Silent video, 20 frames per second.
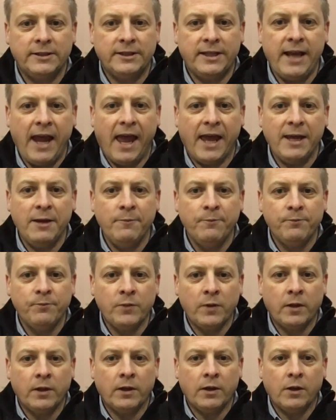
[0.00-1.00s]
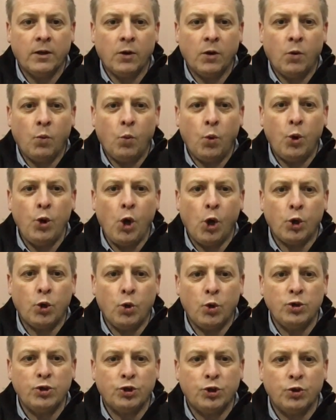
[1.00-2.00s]
Today we're not
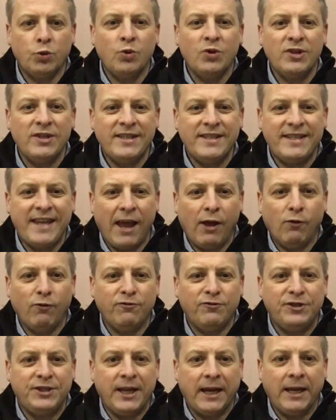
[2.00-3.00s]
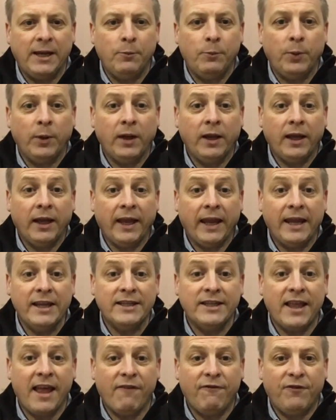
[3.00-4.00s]
going to delve deep
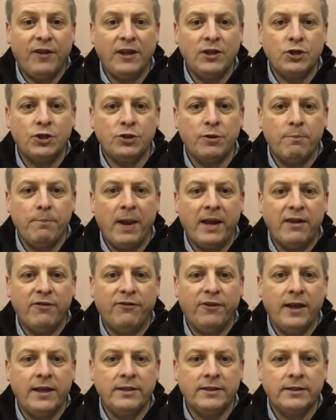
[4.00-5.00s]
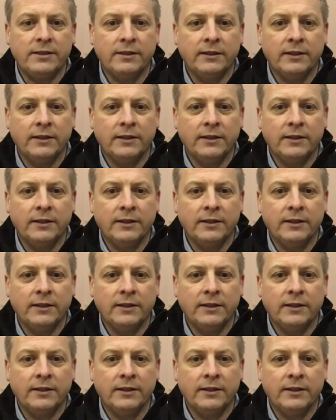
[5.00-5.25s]
into their features and benefits,